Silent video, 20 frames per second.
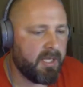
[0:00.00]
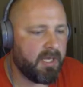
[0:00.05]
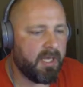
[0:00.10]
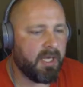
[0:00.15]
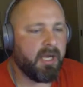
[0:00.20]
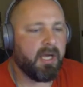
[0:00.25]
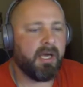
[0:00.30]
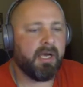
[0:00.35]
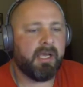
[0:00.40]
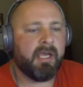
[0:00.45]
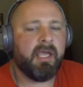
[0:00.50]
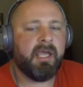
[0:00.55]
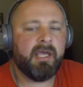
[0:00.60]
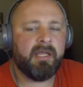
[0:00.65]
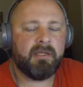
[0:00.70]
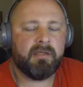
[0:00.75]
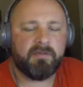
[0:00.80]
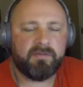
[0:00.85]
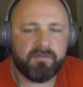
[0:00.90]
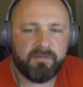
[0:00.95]
uh,
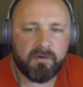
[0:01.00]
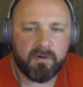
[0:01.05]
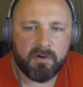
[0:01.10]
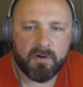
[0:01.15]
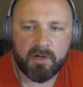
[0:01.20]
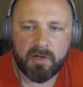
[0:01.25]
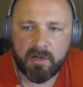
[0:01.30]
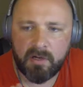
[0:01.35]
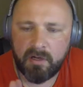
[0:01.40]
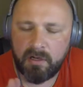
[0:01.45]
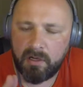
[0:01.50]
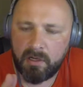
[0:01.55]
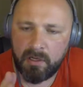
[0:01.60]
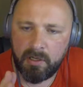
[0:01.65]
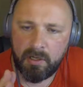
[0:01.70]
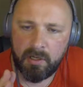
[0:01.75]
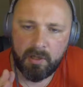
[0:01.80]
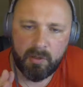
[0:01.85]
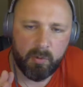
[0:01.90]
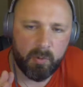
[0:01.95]
Had it for
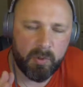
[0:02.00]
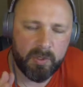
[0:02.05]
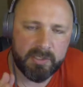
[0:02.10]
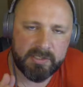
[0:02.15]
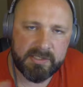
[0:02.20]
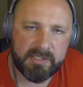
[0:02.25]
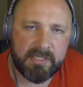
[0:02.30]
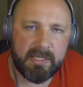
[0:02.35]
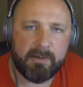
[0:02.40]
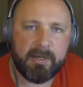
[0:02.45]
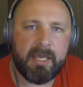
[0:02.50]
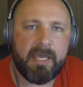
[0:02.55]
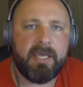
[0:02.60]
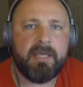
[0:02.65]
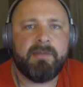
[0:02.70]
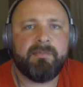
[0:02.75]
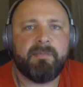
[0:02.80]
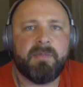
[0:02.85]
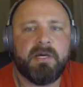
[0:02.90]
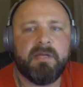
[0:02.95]
what is it now
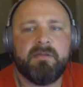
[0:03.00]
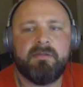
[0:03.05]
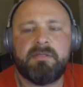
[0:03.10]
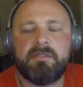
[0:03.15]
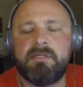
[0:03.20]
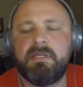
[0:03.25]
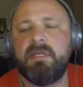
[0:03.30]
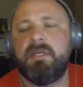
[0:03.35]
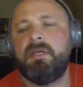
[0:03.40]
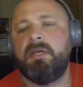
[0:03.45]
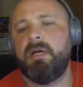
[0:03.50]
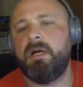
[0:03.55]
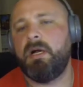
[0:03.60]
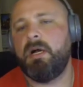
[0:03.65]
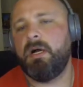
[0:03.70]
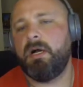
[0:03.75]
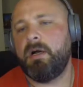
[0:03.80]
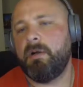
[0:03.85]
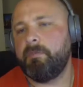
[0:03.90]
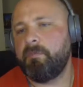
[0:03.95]
eight months
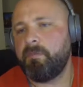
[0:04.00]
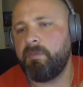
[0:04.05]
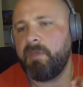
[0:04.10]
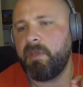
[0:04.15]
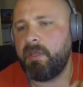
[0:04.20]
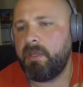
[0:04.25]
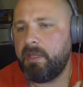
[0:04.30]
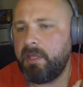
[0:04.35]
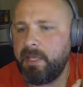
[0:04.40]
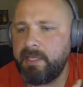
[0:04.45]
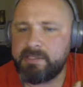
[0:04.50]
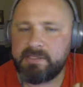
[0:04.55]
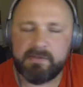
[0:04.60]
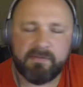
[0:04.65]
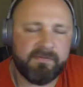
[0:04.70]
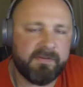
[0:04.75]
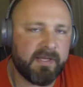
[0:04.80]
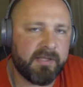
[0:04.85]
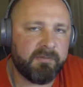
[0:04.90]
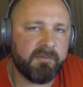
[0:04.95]
uh, had
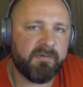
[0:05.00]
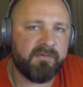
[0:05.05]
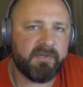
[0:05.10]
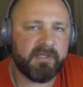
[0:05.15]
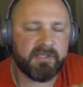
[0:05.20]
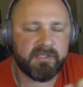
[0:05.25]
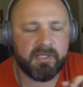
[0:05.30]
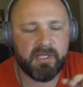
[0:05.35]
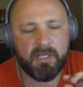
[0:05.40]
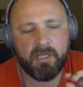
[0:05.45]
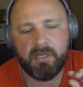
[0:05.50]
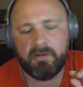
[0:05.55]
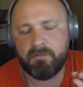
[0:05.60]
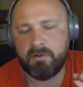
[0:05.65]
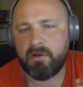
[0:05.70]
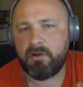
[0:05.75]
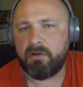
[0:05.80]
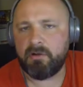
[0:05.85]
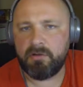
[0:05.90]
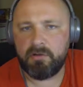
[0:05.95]
some fun with it
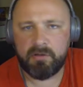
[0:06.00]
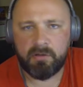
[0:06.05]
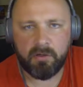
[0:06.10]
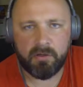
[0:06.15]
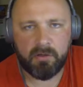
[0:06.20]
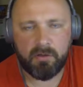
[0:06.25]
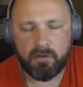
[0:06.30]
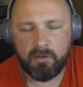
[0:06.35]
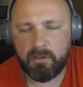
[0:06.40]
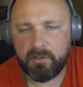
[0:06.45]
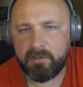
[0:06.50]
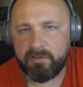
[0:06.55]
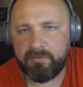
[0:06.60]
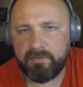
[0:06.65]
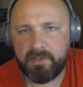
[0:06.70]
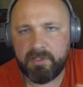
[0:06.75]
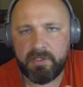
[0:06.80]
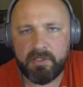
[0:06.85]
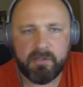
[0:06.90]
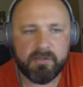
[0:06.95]
recorded all, all, the
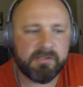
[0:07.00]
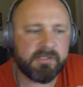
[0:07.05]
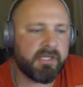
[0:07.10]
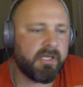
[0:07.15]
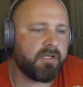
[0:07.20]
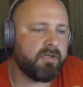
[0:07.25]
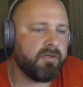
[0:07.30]
videos I